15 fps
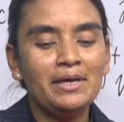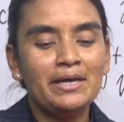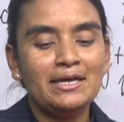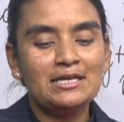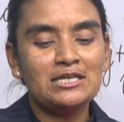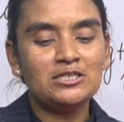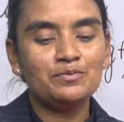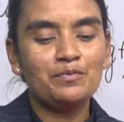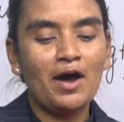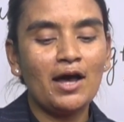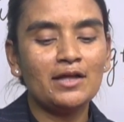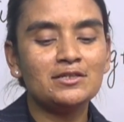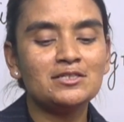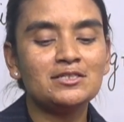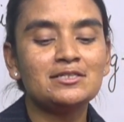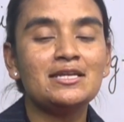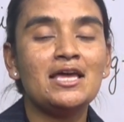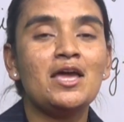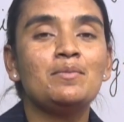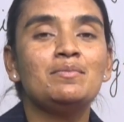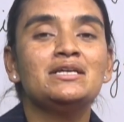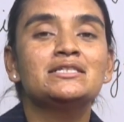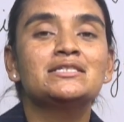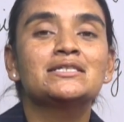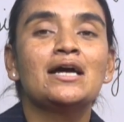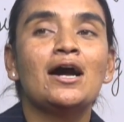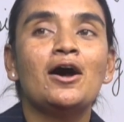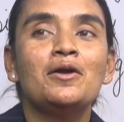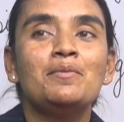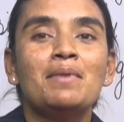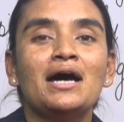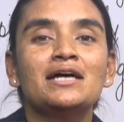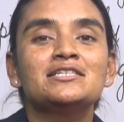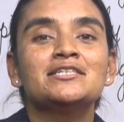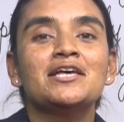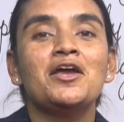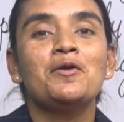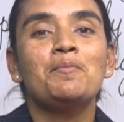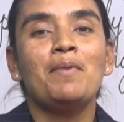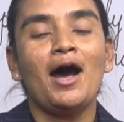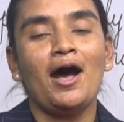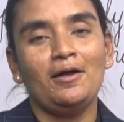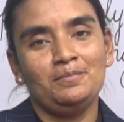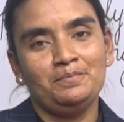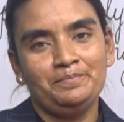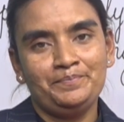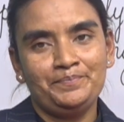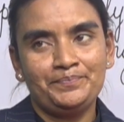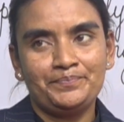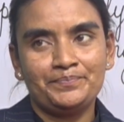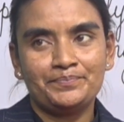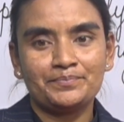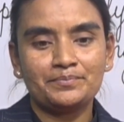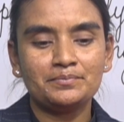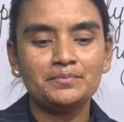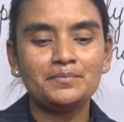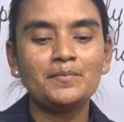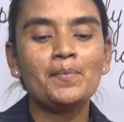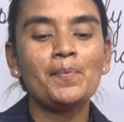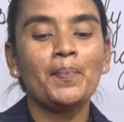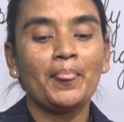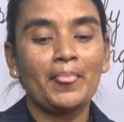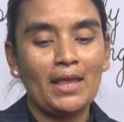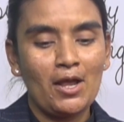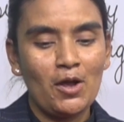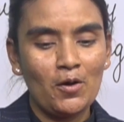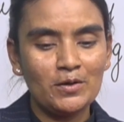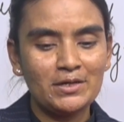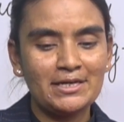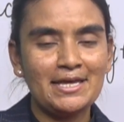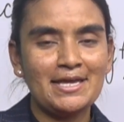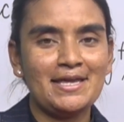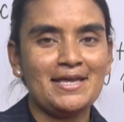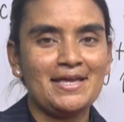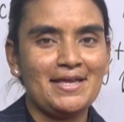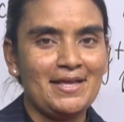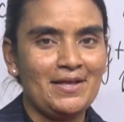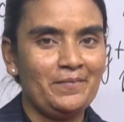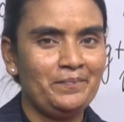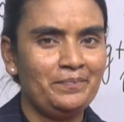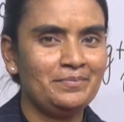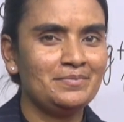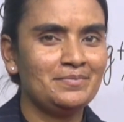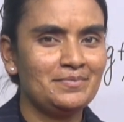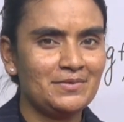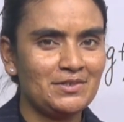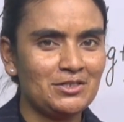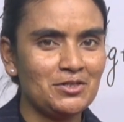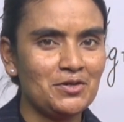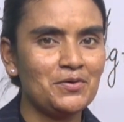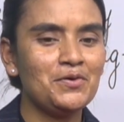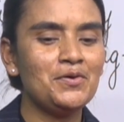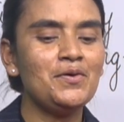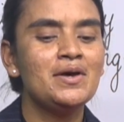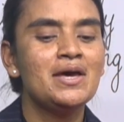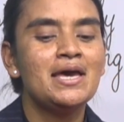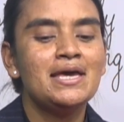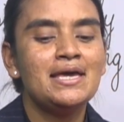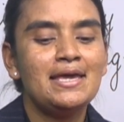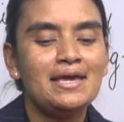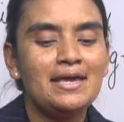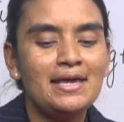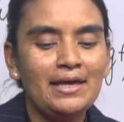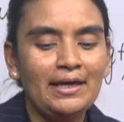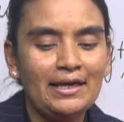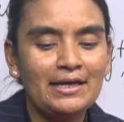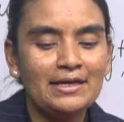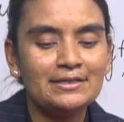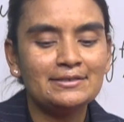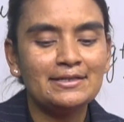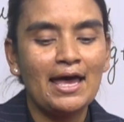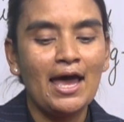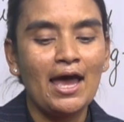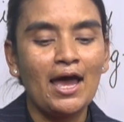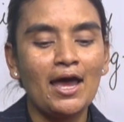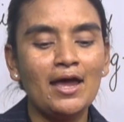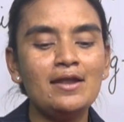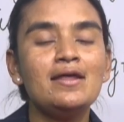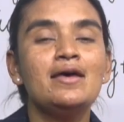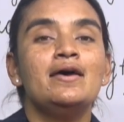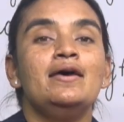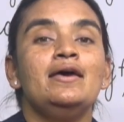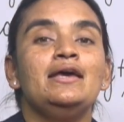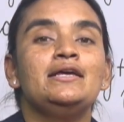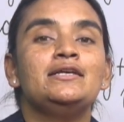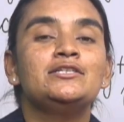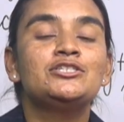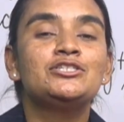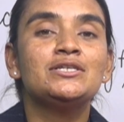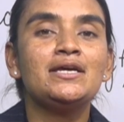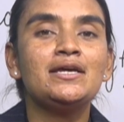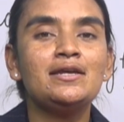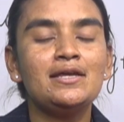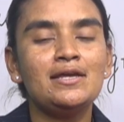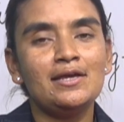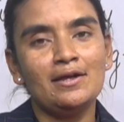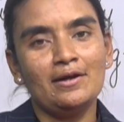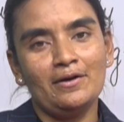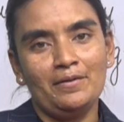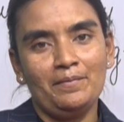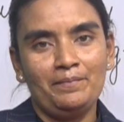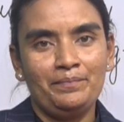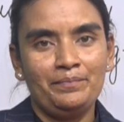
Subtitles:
His father's name is Karma Sherpa. Okay. So, he is an engineer.